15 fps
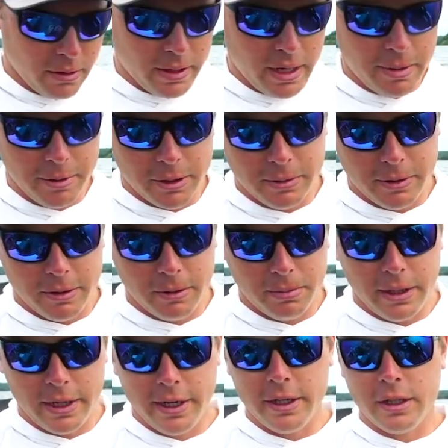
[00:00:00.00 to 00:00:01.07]
grab your split ring
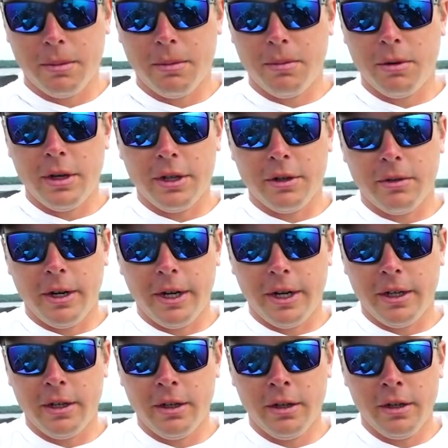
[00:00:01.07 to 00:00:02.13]
pliers, put it on the
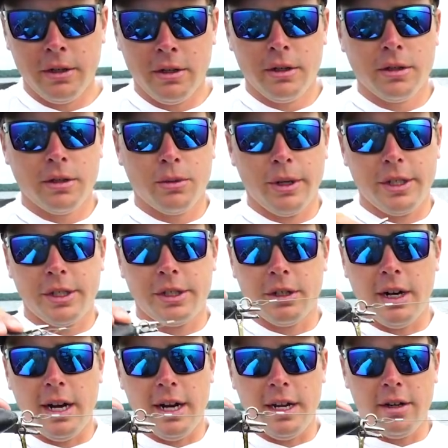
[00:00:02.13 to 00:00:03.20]
ring, twist,
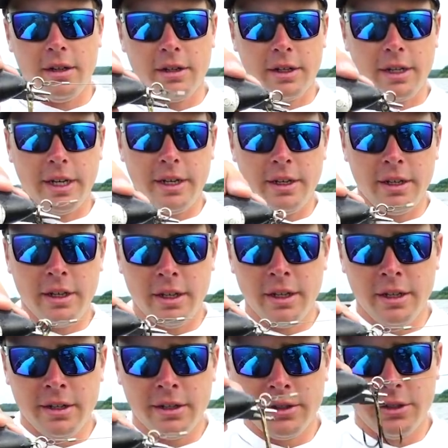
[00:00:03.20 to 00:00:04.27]
you're on, okay?
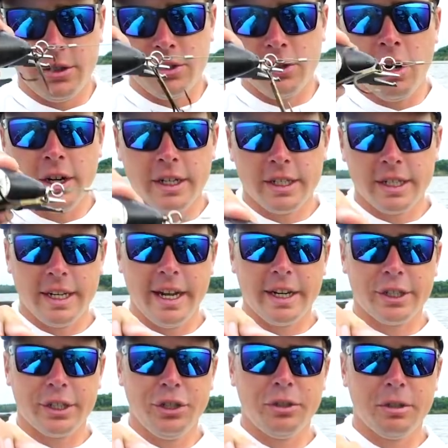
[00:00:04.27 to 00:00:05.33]
Strongest
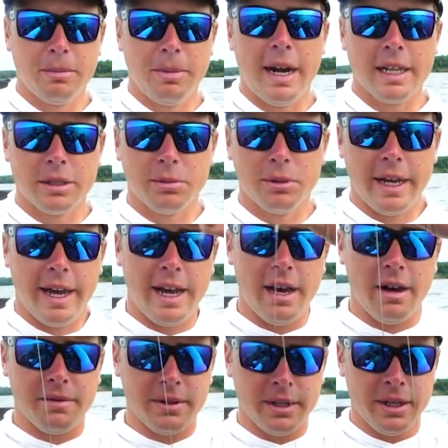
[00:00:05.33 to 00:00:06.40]
connection you can possibly
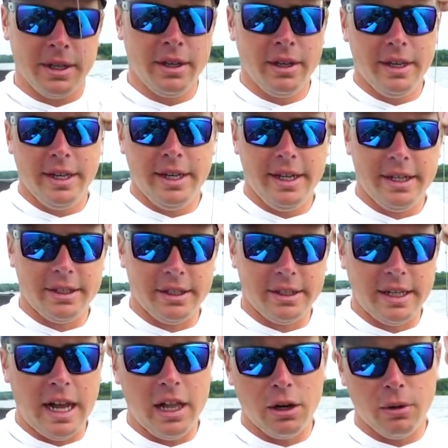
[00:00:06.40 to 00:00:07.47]
have is a
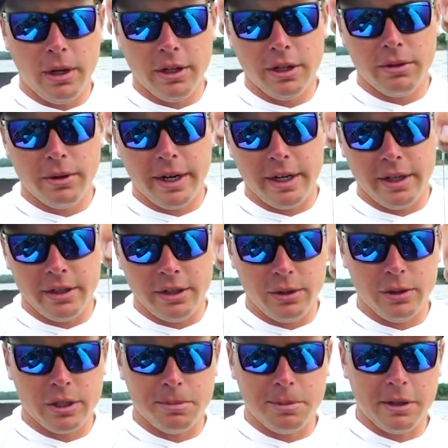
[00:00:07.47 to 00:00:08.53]
solid welded ring
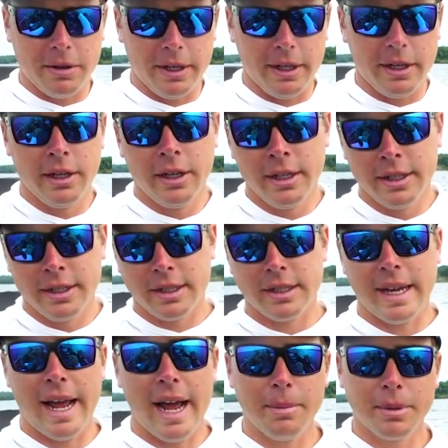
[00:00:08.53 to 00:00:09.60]
to a split ring.
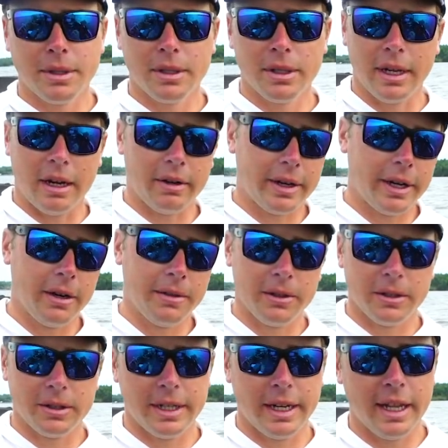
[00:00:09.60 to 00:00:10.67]
Snaps, I don't care if
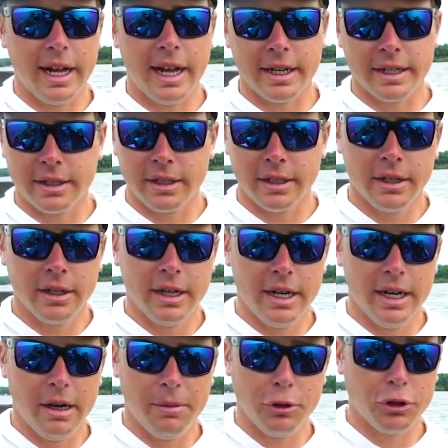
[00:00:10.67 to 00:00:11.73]
they're stay locks,
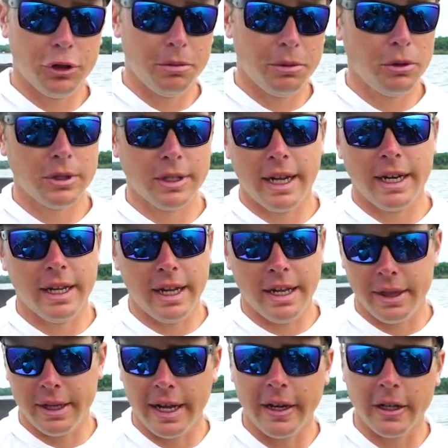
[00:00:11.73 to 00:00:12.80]
um, you shouldn't be using
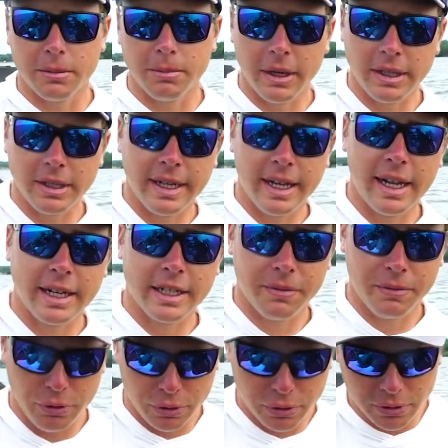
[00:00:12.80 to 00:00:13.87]
anything else but stay locks
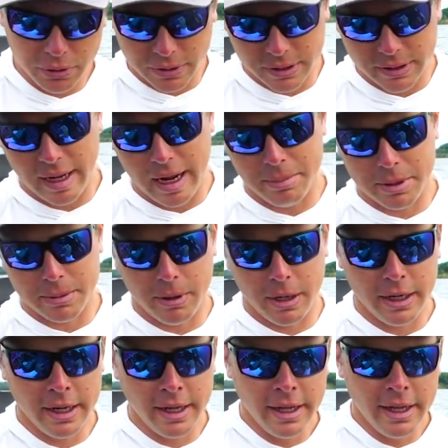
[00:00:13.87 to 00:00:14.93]
if you do use snaps, but